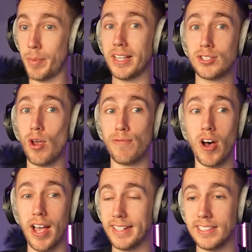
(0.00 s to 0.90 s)
the best so
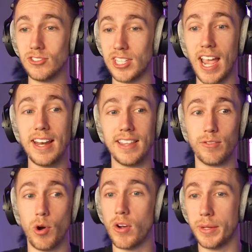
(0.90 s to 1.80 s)
far. He didn't say
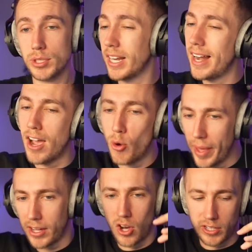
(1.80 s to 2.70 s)
anything wrong. He was a little
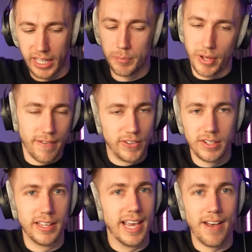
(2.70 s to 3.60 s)
bit cocky, but I feel
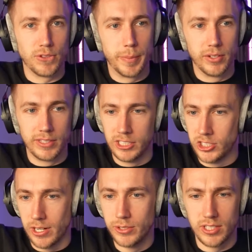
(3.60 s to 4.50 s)
like you have to be on these
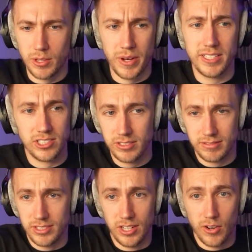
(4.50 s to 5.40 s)
shows. Otherwise, you,
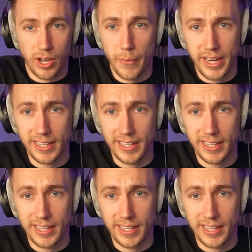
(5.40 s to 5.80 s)
you're not going